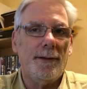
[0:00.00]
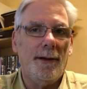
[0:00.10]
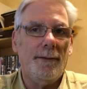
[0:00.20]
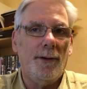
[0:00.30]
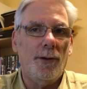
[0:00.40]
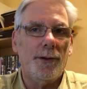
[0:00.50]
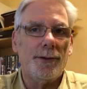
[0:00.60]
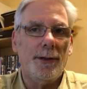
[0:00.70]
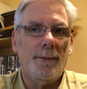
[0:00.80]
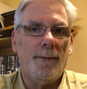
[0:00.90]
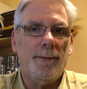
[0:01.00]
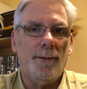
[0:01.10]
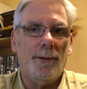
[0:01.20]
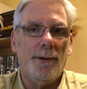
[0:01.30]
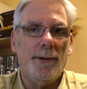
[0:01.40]
of ownership
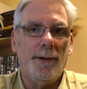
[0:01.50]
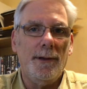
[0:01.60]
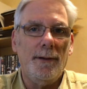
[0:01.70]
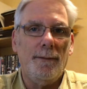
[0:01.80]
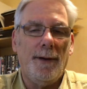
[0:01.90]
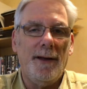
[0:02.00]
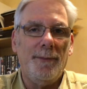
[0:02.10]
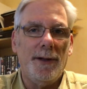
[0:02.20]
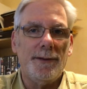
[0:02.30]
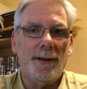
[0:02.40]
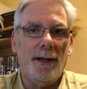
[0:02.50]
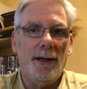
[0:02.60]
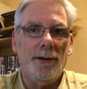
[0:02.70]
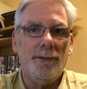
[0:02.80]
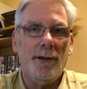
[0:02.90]
for the 5 months that
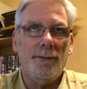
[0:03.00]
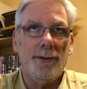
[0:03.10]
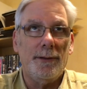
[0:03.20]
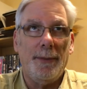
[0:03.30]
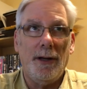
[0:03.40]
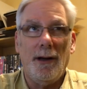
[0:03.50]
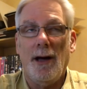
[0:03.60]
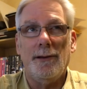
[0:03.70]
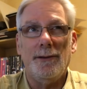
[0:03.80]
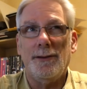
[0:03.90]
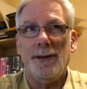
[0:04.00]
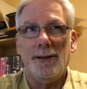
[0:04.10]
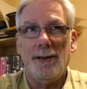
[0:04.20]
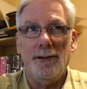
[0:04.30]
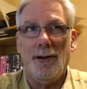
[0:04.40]
I owned it was about
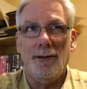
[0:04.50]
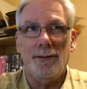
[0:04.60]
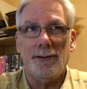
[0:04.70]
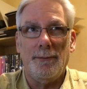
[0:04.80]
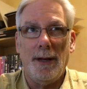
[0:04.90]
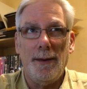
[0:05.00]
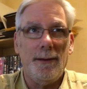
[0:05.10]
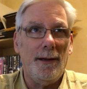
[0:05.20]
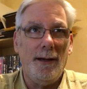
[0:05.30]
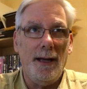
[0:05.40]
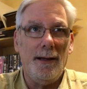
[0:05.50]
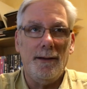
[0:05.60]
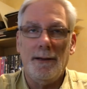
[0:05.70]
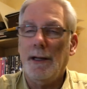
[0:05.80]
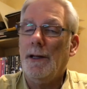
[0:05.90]
$160 a month
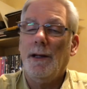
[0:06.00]
Canadian,